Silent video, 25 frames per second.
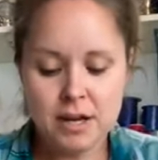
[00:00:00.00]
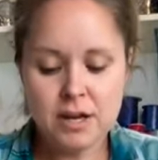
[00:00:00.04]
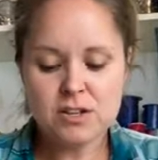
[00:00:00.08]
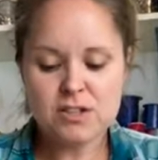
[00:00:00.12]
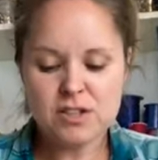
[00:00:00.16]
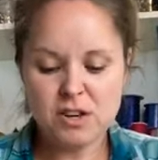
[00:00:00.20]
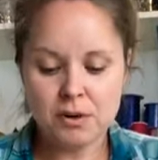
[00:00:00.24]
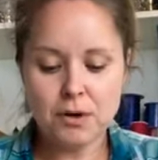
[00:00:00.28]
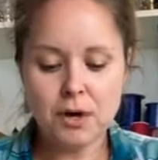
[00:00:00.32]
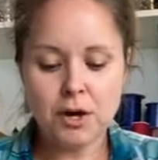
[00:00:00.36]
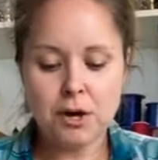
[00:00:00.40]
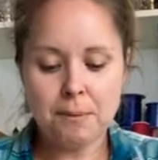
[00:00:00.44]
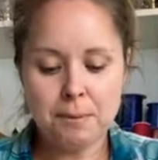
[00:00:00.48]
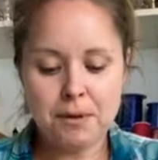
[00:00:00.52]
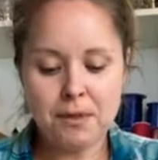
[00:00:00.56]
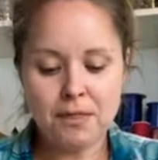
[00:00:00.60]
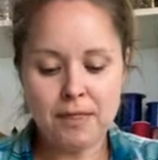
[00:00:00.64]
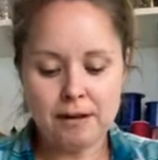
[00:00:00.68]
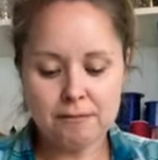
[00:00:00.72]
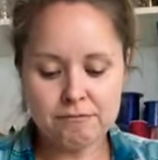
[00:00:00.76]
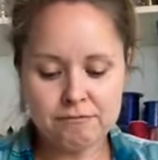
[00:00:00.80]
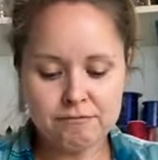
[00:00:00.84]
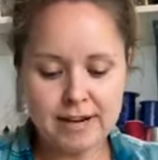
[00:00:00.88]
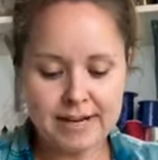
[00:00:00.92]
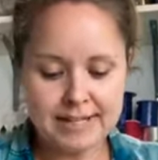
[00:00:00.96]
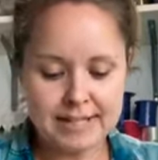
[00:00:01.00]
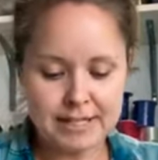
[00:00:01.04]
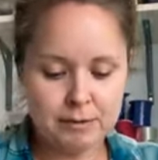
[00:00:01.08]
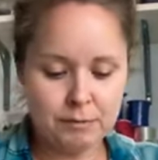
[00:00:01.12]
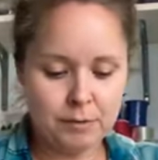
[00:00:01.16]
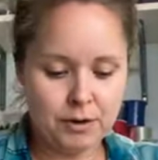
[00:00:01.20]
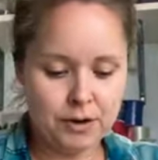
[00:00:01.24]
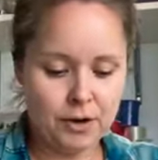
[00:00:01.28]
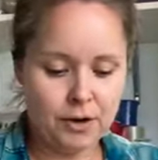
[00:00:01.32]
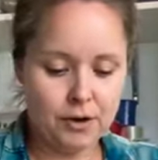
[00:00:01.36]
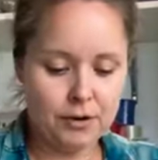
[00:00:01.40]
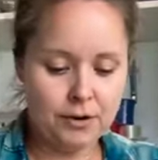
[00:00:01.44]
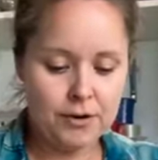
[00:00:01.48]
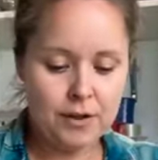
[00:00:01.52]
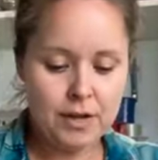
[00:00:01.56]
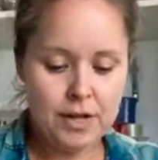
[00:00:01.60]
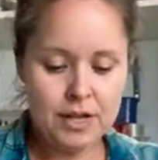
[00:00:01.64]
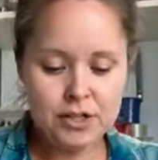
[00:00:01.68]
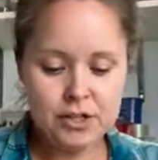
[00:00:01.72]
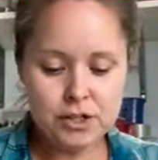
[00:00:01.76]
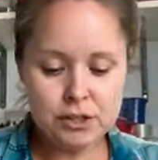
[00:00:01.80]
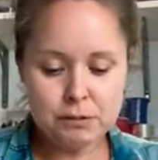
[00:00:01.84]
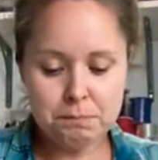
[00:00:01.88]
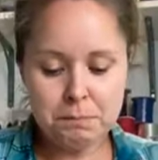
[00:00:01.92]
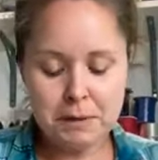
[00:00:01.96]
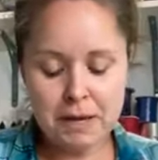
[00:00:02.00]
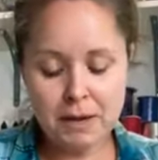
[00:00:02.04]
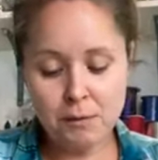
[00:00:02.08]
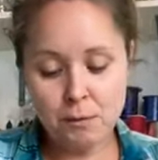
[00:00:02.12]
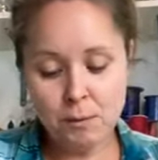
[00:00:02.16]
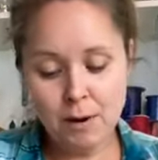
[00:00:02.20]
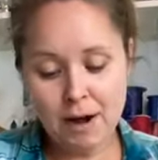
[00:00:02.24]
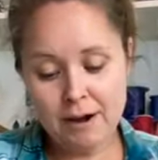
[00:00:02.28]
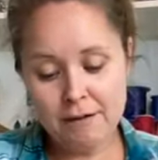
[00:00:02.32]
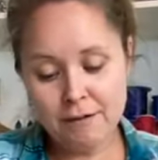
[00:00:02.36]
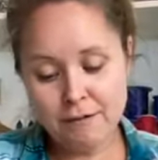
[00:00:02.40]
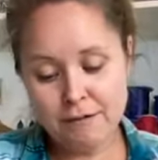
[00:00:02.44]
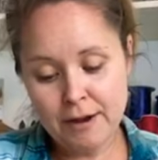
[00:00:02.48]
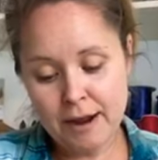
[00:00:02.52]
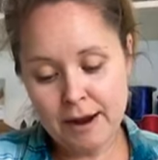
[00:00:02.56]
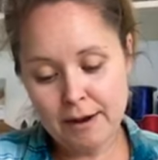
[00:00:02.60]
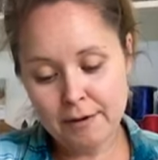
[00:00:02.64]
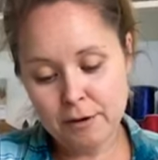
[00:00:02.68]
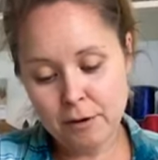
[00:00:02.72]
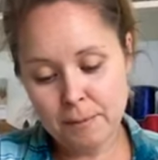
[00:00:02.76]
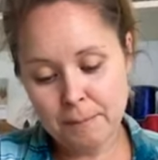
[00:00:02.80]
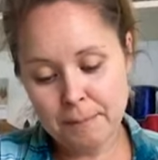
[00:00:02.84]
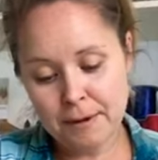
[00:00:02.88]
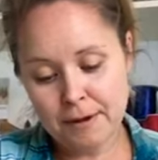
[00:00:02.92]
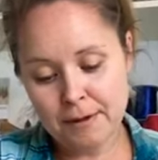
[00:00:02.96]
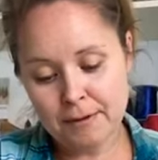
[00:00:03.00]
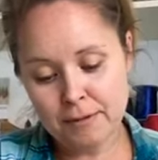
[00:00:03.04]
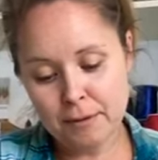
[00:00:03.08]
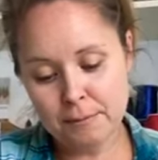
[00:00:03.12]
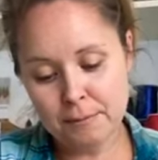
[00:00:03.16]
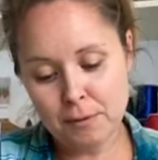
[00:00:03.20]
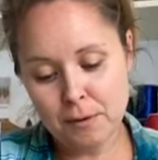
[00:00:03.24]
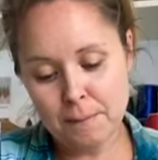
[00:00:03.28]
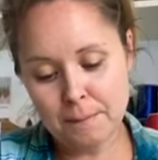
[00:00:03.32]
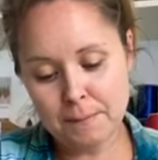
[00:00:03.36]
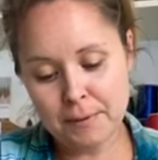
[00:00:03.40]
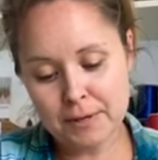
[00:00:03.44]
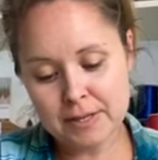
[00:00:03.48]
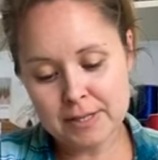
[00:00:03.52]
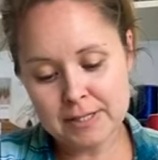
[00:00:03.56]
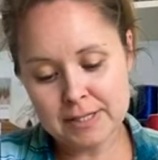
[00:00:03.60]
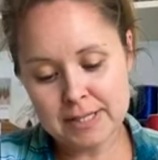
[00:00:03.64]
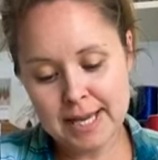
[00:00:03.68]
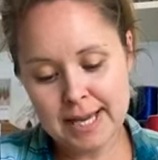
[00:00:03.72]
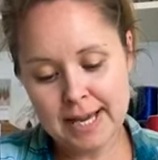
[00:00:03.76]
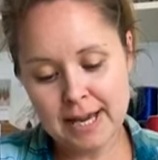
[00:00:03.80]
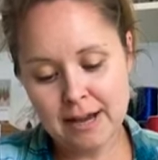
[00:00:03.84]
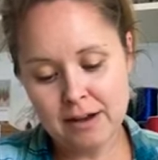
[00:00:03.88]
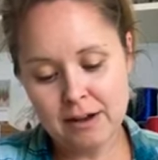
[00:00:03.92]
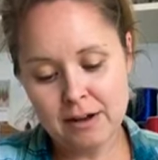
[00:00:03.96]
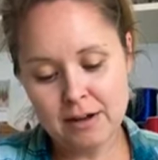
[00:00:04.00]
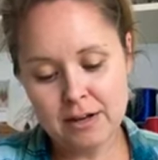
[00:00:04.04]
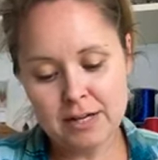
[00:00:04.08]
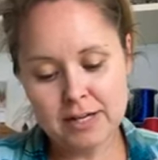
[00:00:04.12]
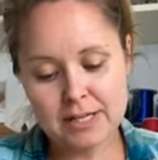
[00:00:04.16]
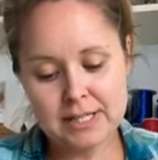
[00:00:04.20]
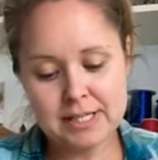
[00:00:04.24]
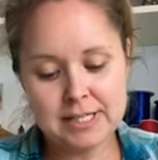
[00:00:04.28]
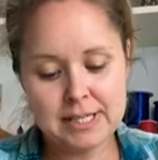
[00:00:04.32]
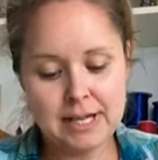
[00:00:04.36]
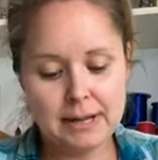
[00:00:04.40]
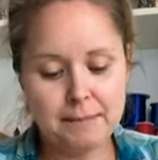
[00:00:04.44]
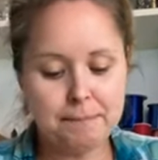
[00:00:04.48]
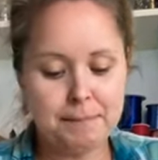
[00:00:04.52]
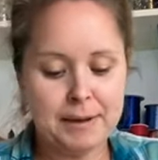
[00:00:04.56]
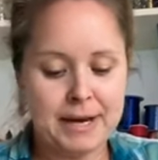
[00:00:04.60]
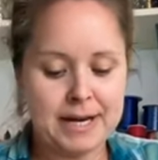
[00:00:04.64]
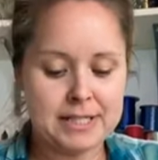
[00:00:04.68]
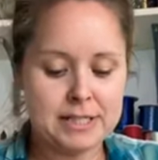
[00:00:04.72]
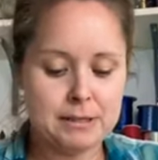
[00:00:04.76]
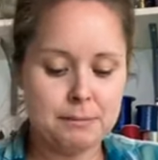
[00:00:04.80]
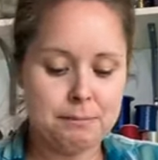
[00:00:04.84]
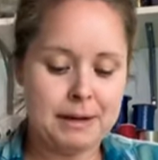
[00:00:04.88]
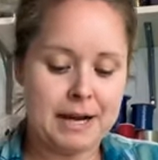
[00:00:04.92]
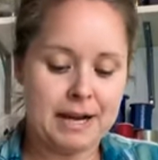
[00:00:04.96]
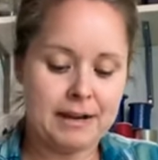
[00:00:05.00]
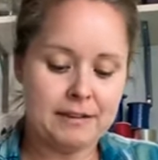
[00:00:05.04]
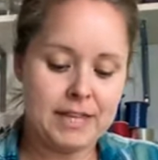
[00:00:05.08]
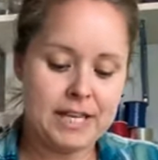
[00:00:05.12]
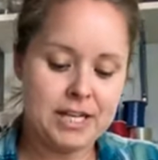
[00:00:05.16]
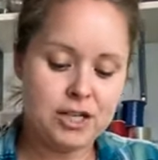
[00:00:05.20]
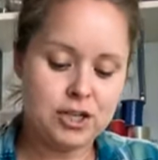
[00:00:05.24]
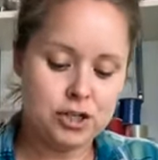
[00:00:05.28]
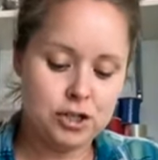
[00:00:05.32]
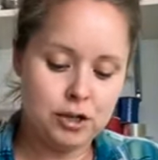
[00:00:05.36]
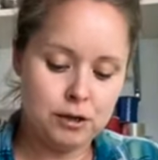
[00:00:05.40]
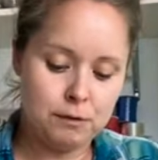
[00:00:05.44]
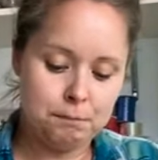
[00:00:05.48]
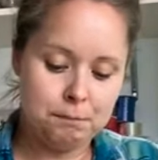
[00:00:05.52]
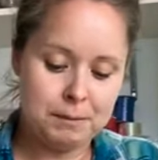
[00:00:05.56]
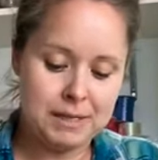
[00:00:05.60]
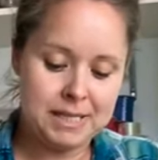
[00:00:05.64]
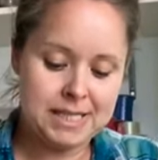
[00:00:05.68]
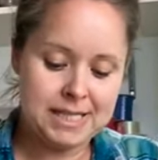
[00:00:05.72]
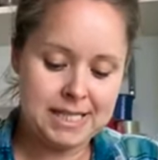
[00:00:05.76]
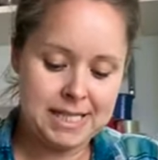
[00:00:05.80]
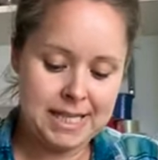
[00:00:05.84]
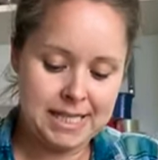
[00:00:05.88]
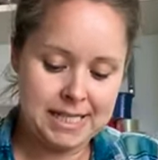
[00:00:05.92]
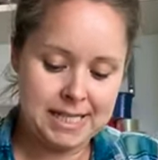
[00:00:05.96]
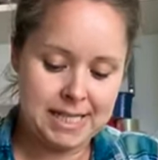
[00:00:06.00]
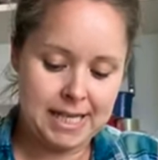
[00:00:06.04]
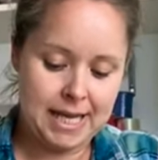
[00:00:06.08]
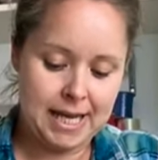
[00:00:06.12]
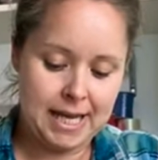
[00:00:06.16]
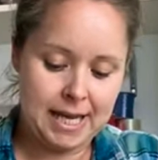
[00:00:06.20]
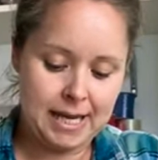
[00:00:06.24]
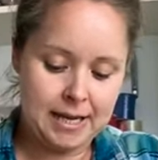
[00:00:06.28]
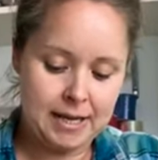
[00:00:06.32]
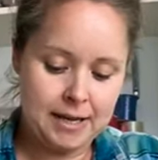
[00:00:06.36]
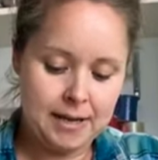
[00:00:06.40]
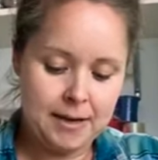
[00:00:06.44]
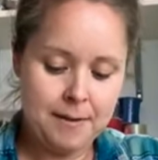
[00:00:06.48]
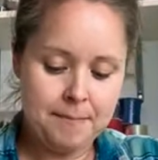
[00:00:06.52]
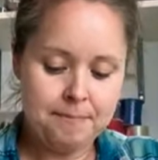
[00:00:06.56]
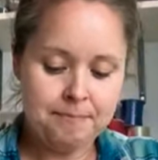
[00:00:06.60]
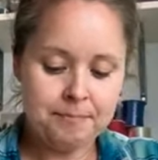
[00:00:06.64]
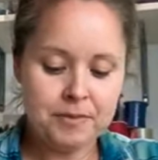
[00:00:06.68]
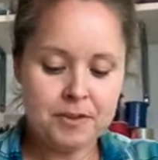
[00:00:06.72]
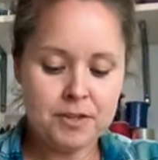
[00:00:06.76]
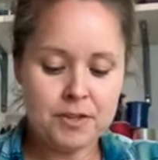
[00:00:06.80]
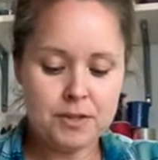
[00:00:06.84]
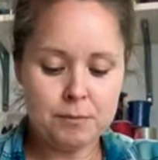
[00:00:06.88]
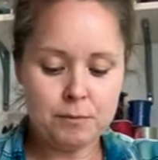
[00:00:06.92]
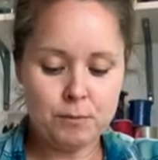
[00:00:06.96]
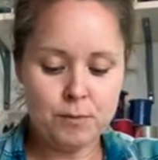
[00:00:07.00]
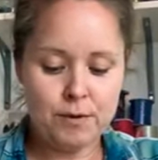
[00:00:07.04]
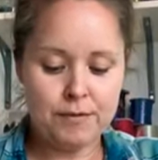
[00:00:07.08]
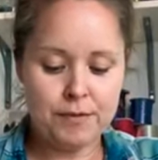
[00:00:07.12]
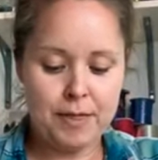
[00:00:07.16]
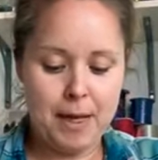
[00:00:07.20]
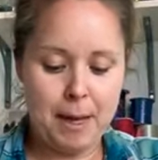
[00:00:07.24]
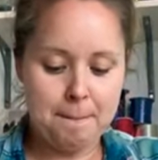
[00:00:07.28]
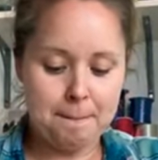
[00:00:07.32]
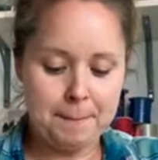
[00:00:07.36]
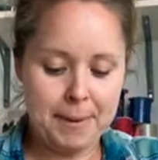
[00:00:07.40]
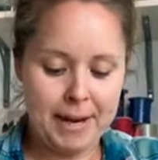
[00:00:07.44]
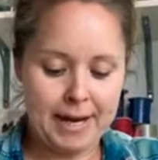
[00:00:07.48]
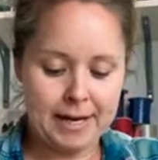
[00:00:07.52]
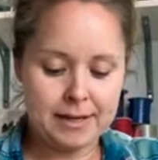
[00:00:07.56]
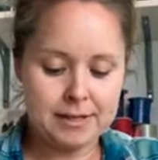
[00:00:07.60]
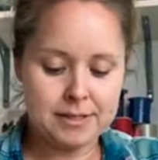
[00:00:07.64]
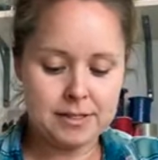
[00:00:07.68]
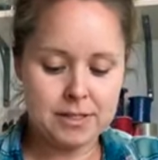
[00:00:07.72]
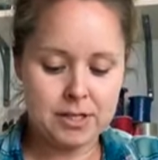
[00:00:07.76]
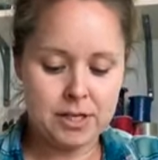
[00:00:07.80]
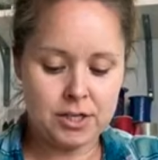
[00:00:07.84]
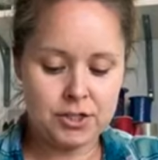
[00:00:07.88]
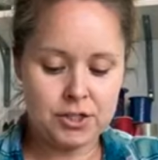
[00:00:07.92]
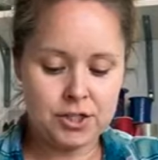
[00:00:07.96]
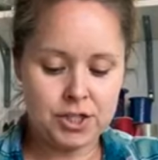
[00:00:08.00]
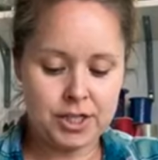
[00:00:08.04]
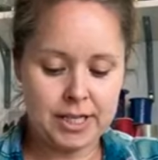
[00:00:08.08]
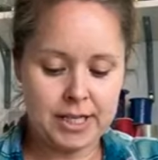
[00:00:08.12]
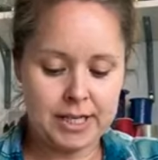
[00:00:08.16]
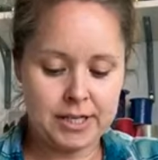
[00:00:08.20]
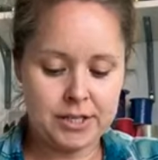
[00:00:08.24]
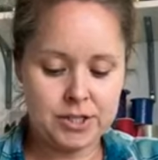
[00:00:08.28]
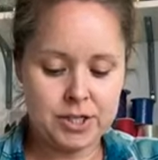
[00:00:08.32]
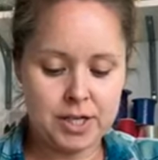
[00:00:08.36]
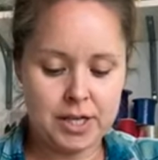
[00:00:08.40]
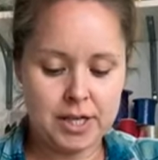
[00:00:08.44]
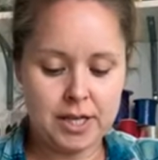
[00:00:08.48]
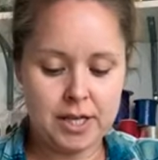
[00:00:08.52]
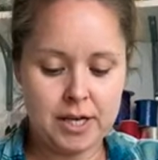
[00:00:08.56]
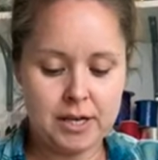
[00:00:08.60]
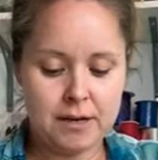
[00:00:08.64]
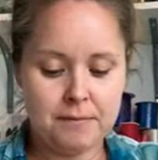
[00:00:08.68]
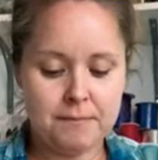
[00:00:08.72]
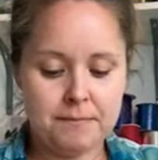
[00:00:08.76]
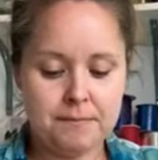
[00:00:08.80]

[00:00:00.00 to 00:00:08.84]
So I'm going to put that ready one on. Just be aware of how you're putting them on, because they are going to sit back to back. They should be sitting... with their backs touching each other.